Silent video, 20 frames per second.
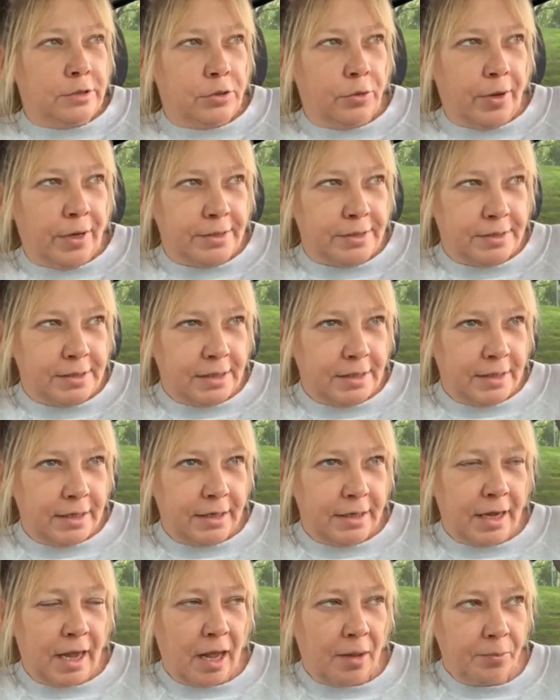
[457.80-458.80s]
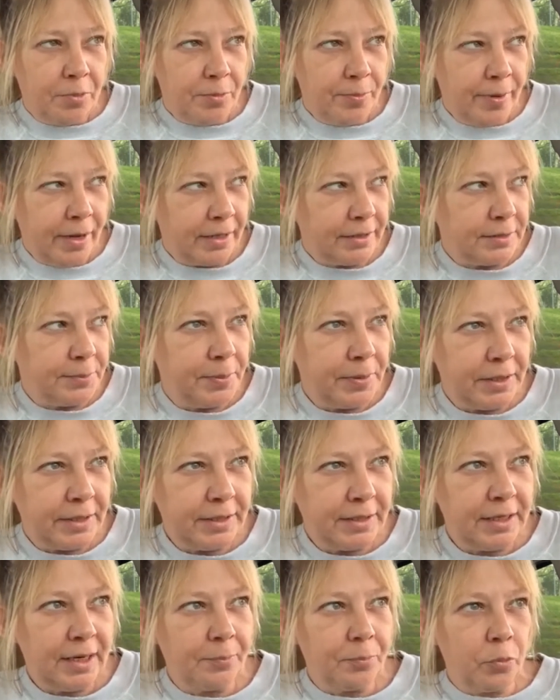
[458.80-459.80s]
so I said, uh, I'll be back to pick
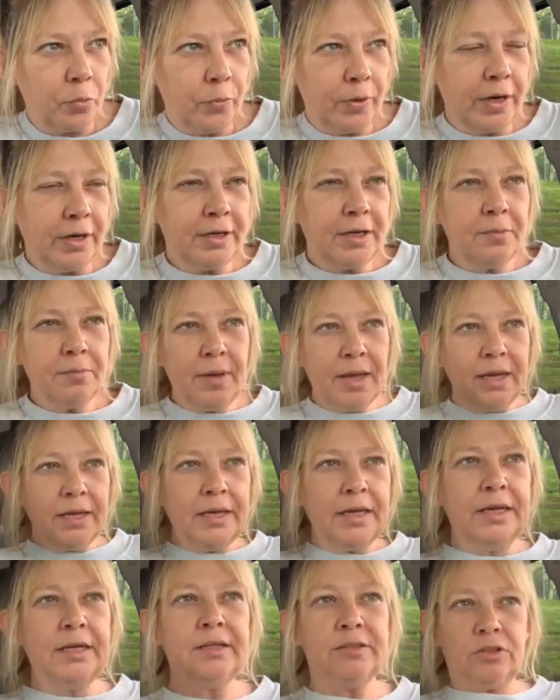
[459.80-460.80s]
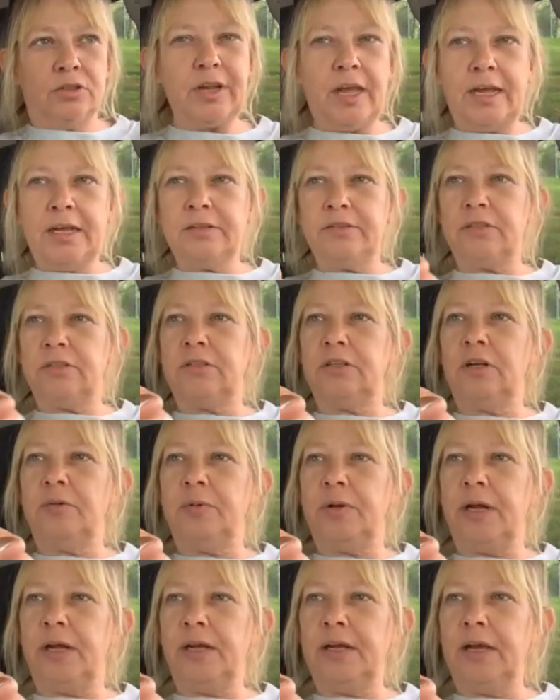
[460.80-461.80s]
it up. And when I come back, he just hands it to
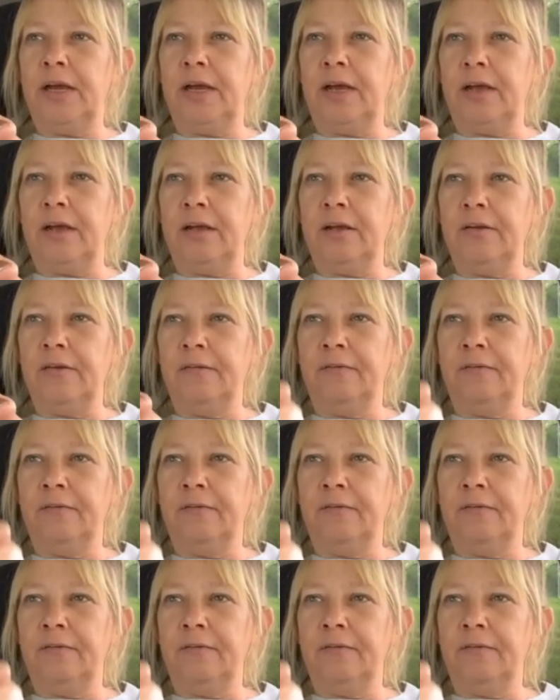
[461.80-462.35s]
me like that.